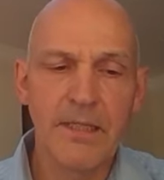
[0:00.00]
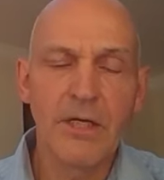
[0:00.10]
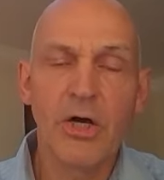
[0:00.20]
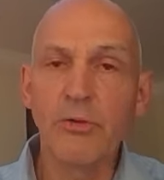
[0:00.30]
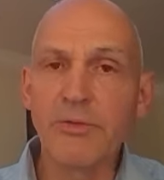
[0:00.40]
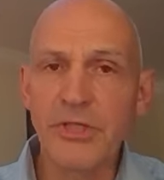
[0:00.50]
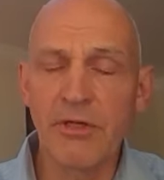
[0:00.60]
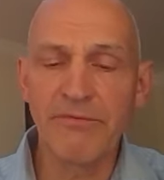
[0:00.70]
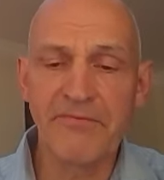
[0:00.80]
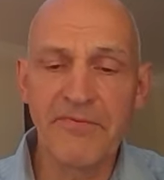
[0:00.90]
Almost all
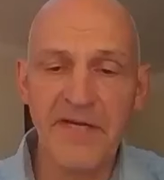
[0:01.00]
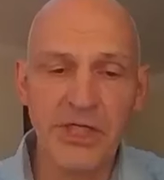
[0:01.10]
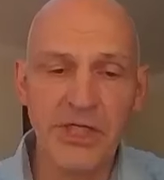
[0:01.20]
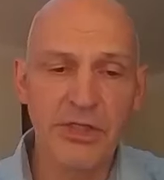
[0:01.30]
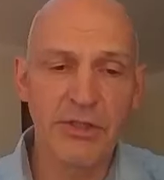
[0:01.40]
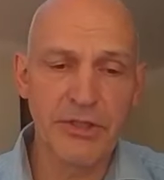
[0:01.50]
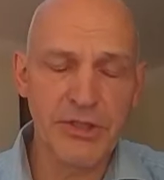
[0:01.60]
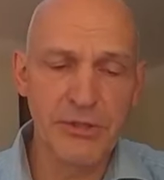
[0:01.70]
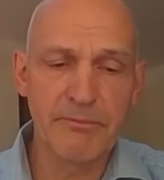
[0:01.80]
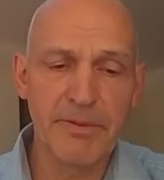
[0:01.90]
fish
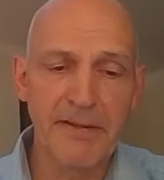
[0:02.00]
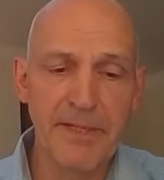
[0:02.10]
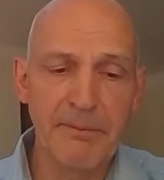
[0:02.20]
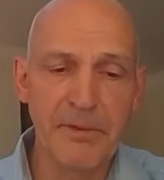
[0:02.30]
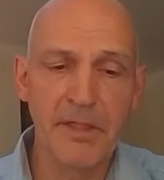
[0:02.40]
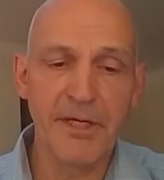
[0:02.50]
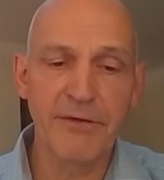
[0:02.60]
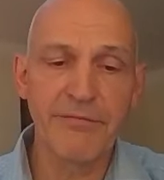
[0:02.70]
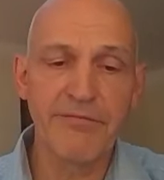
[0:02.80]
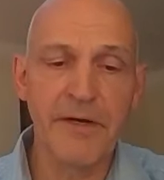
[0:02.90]
consumed by people are
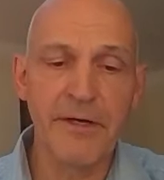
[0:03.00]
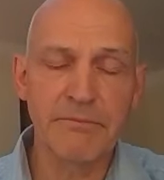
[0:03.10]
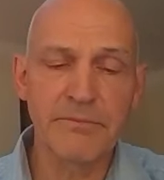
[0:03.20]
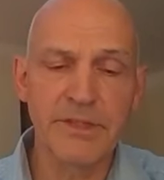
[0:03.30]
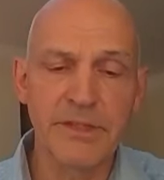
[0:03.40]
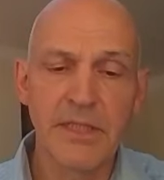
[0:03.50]
now farmed,